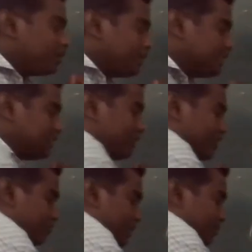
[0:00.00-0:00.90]
that is
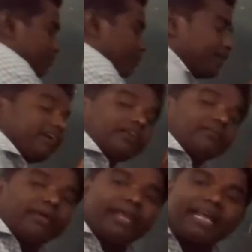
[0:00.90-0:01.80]
one of the important,
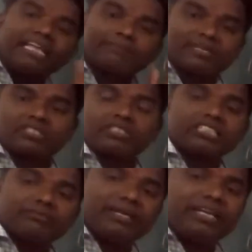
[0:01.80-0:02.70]
the main aspects.
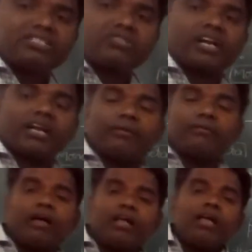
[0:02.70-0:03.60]
That means what
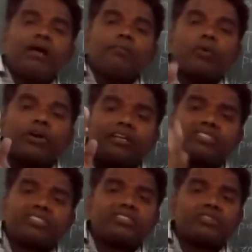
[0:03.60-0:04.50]
happened, ma?
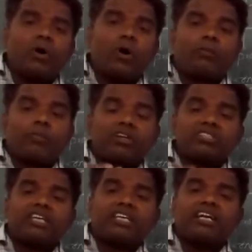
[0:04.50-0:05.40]
Protistans or
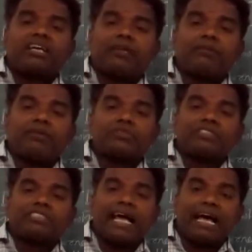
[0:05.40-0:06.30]
protista kingdom animals
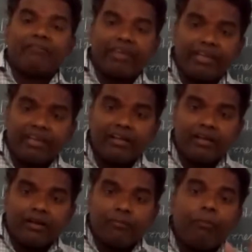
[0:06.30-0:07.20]
which is
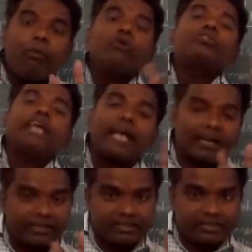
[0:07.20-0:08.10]
having both
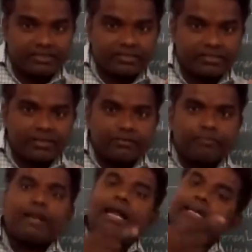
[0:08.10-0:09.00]
characters,
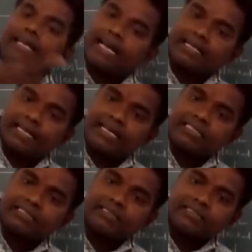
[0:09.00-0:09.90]
plant character
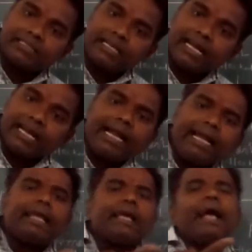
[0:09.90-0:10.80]

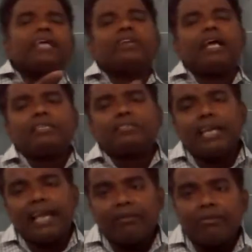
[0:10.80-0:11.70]
and as well as
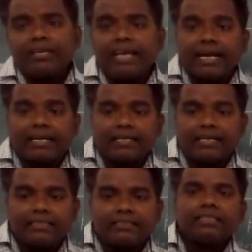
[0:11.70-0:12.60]
animal
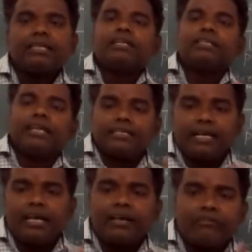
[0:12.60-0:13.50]
characters. That is
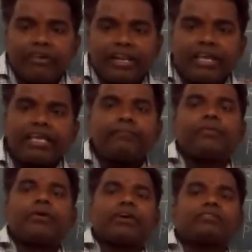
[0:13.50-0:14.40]
a very
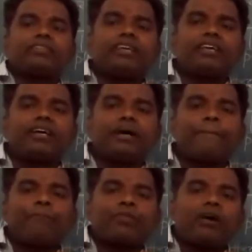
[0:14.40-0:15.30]
important thing
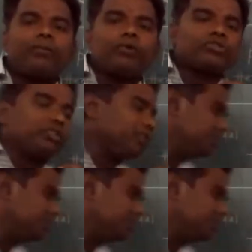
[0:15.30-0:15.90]
about